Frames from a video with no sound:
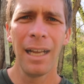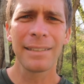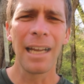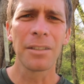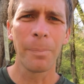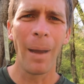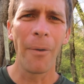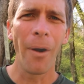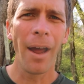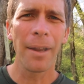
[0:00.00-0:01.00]
That sounds
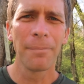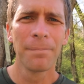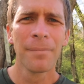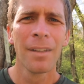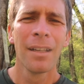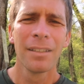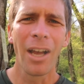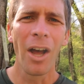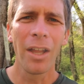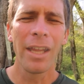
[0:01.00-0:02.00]
about right. So,